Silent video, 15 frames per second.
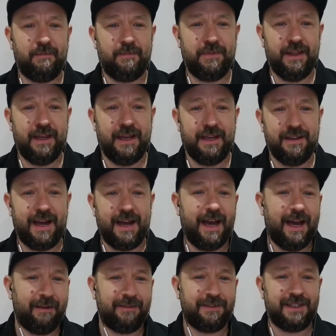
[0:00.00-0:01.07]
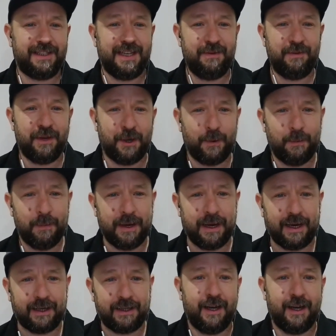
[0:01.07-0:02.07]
that you have to keep going back.